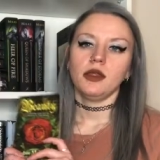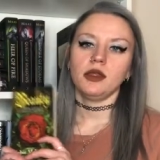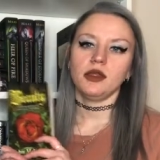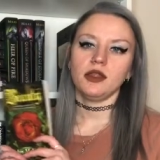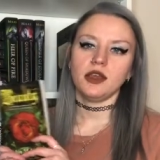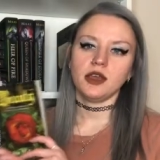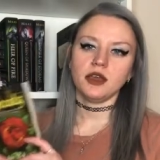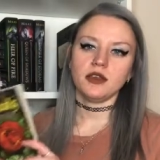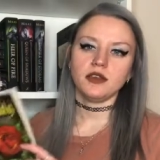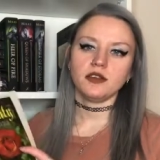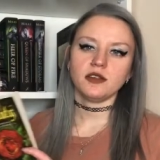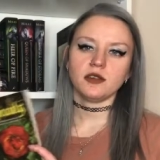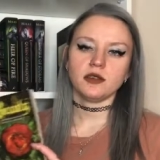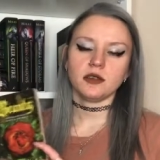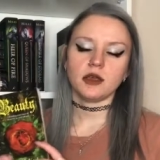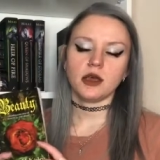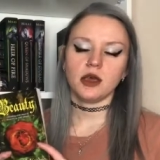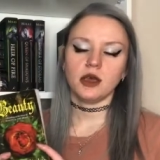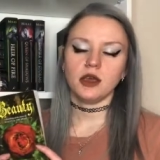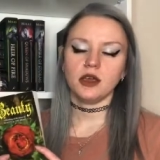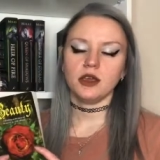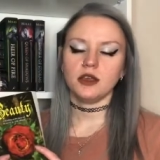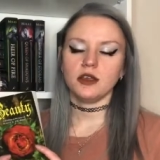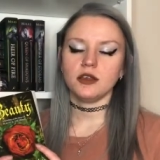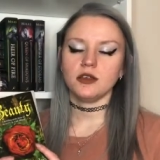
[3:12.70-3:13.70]
This
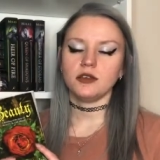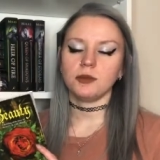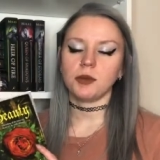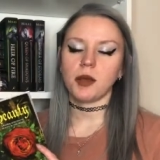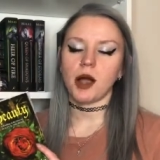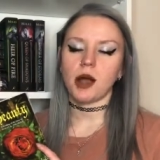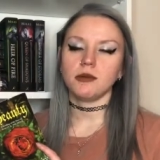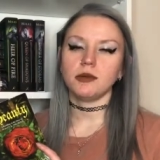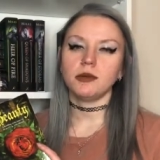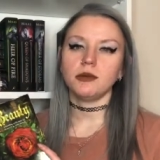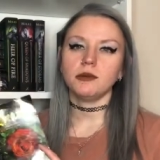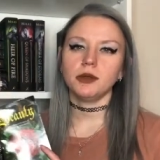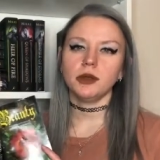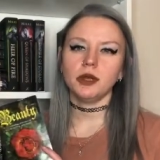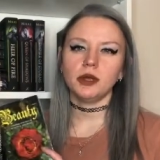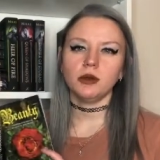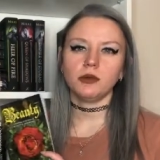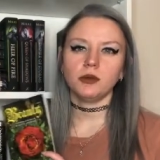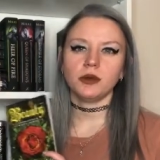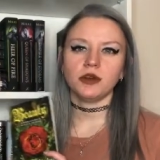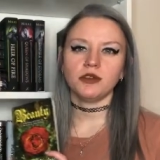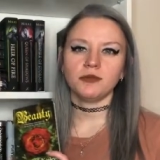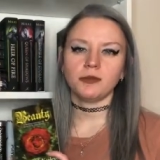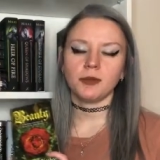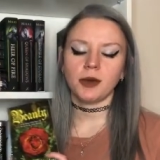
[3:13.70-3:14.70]
is probably
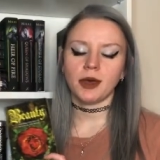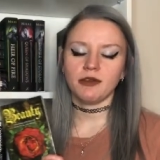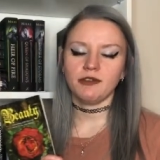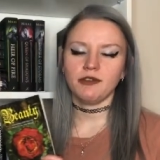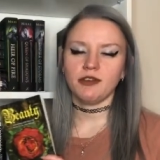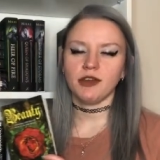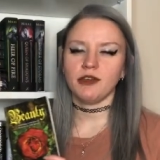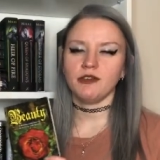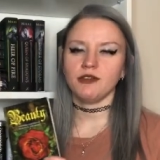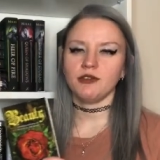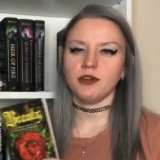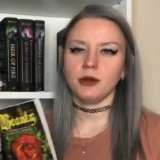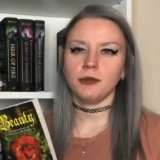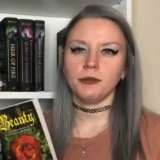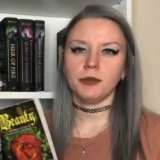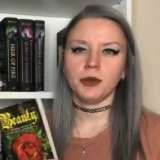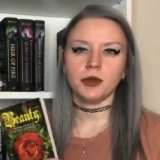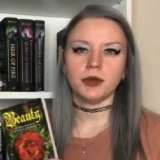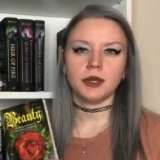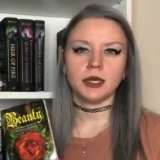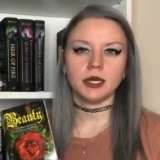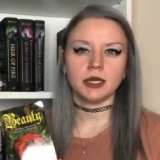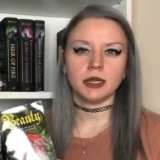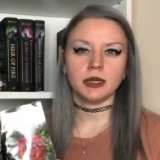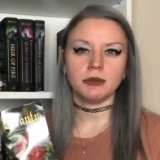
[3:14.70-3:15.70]
one of my favorite
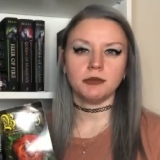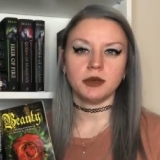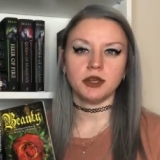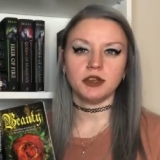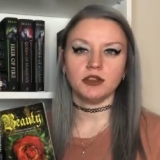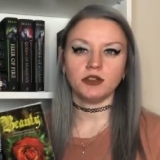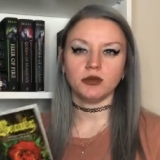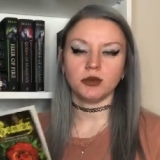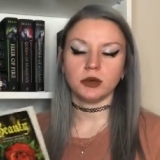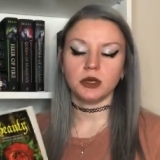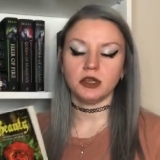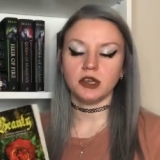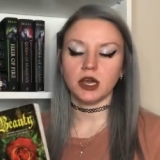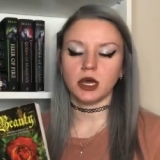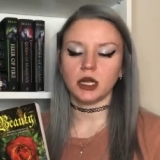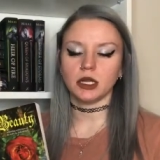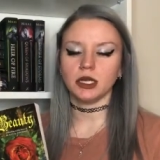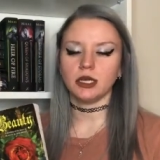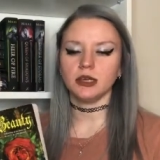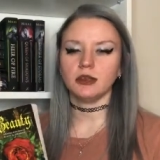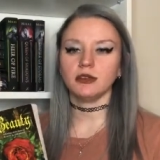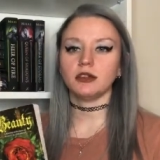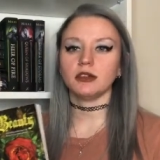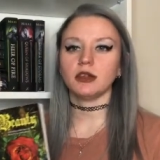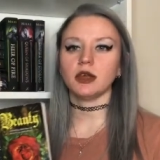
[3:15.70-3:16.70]
Beauty and the Beast
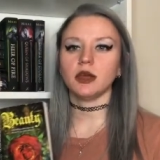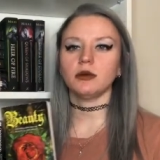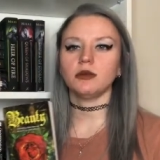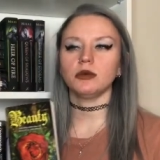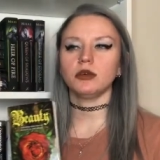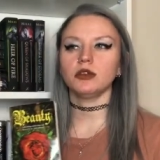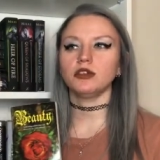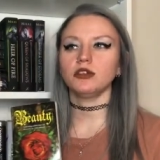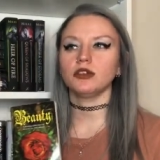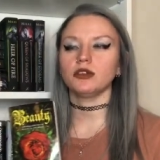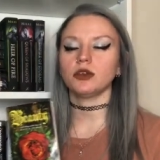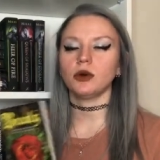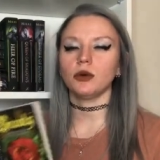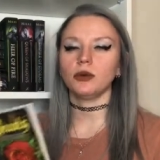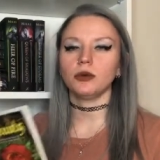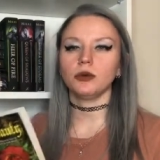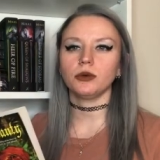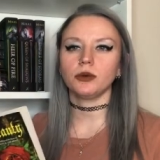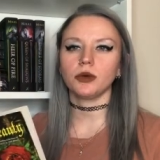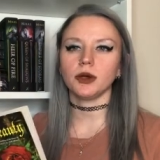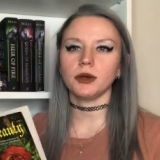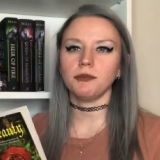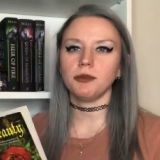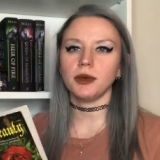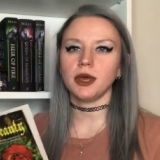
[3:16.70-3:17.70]
retellings. It was so
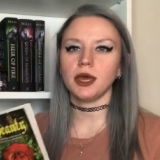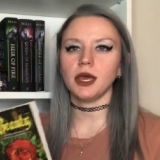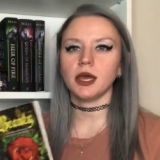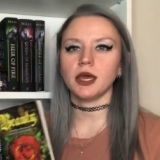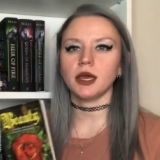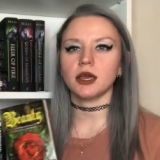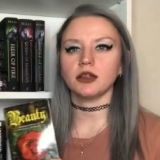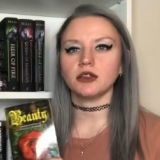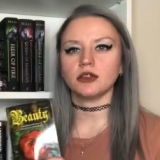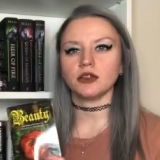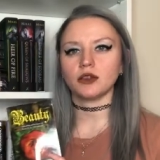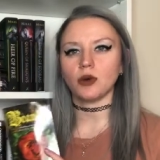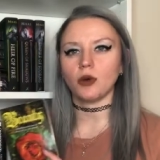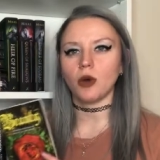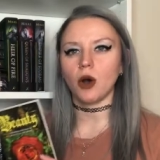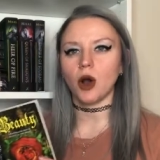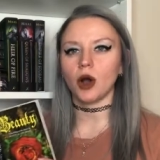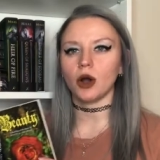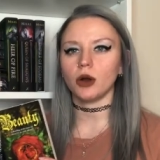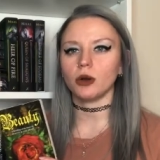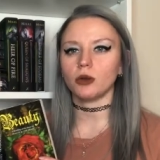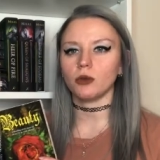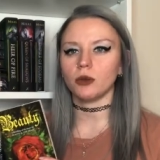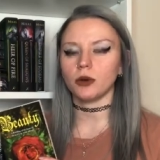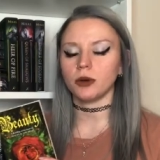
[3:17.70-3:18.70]
gripping and so
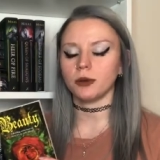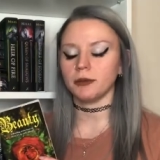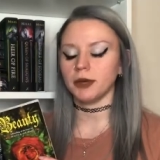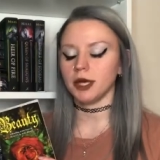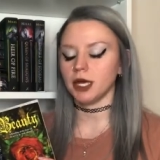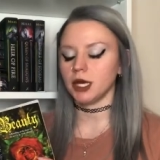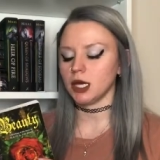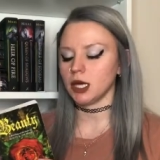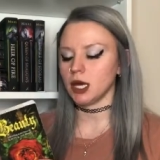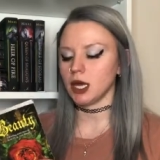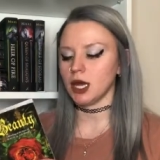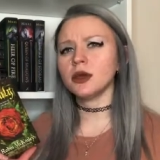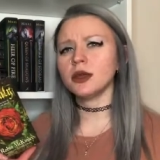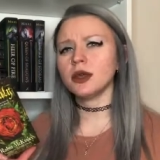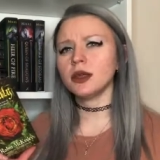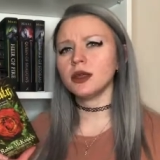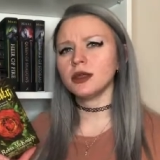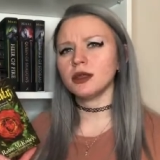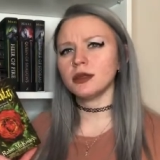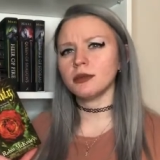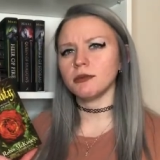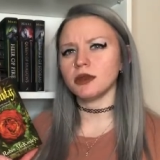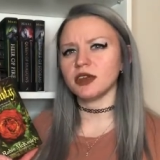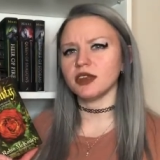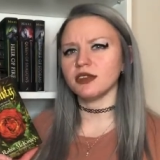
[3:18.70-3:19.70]
heartwarming. Beauty
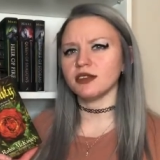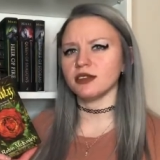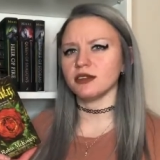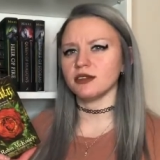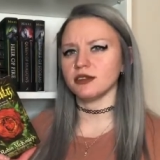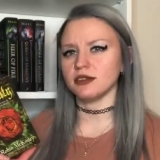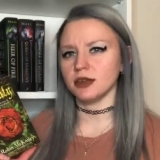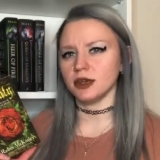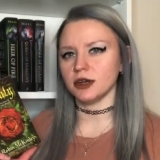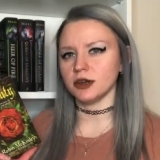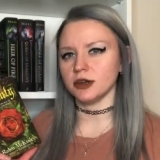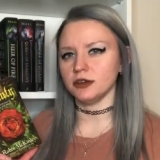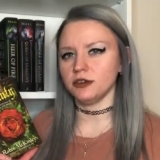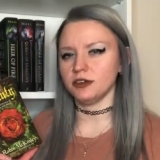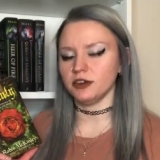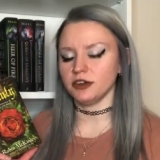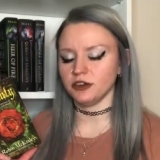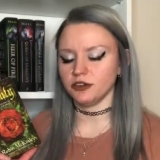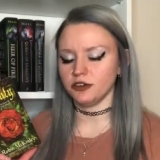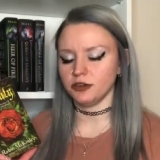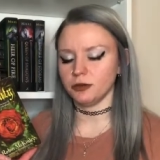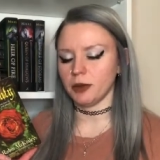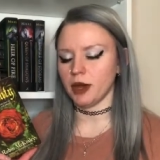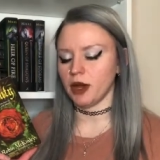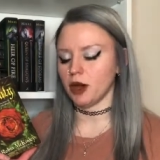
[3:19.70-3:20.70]
and the Beast is near and dear
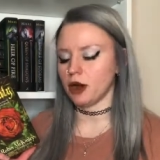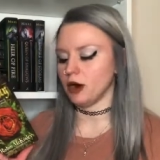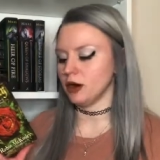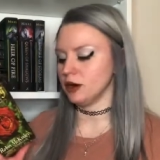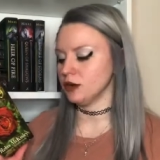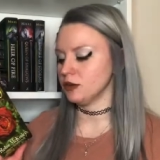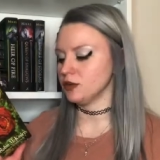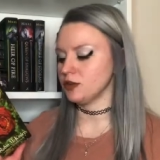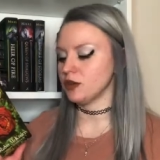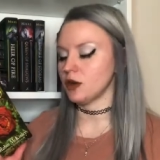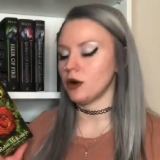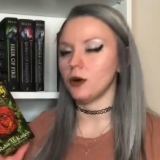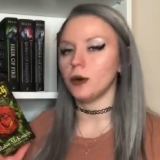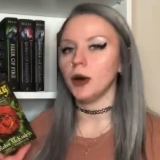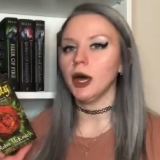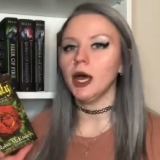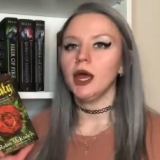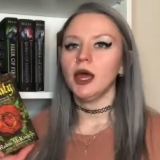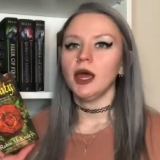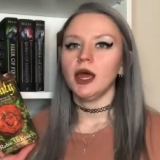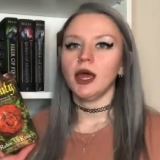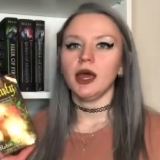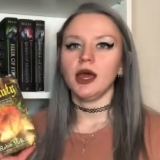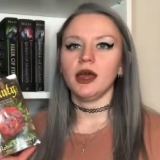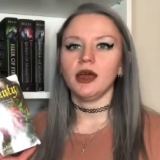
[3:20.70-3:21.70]
to my heart so
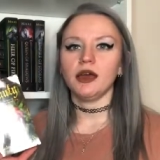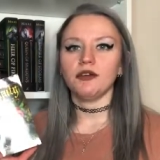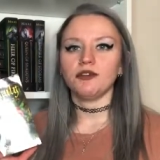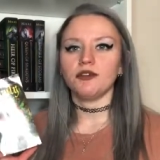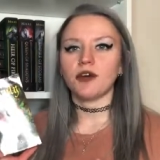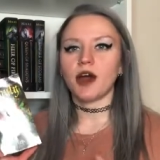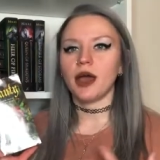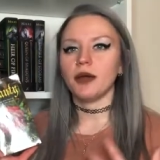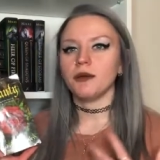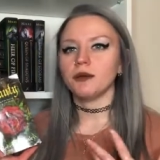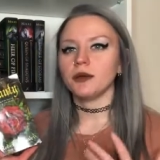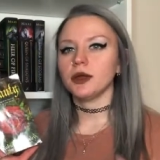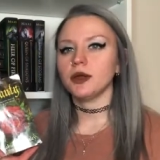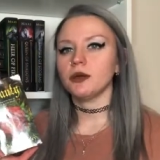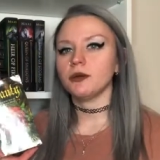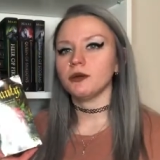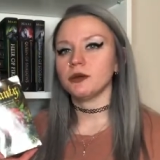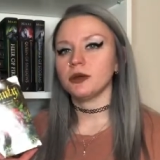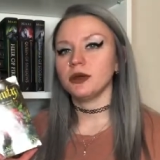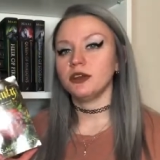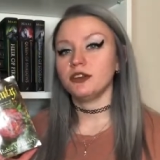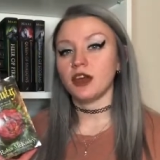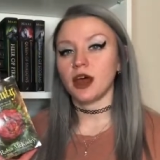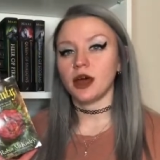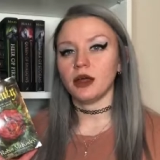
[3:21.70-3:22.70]
if I read a
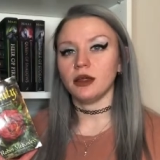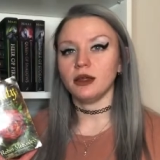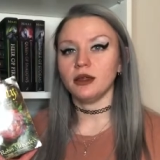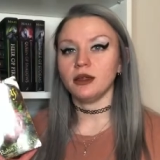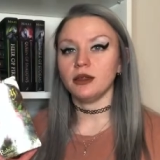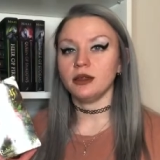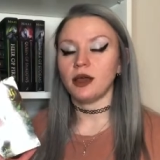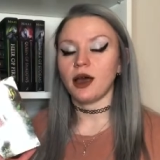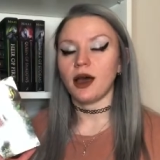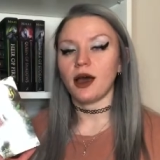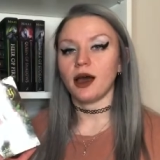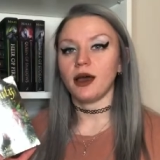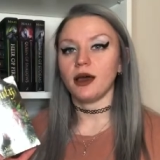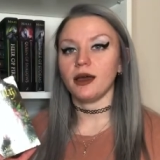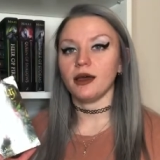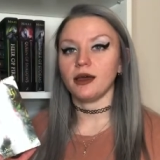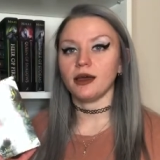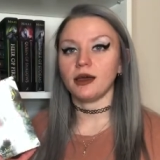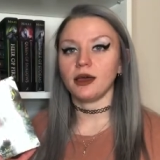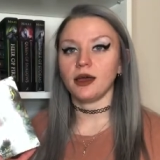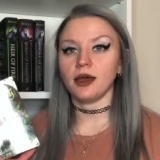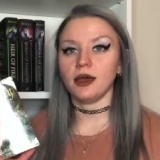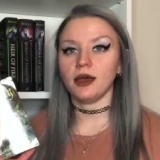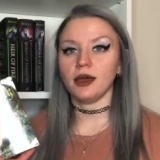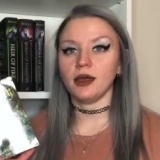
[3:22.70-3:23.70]
retelling that
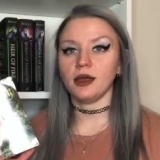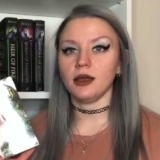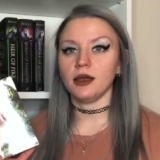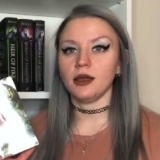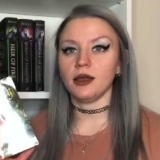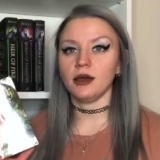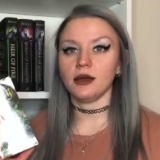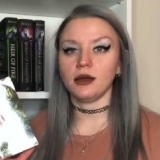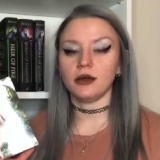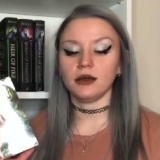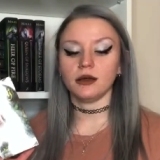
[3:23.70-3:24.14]
can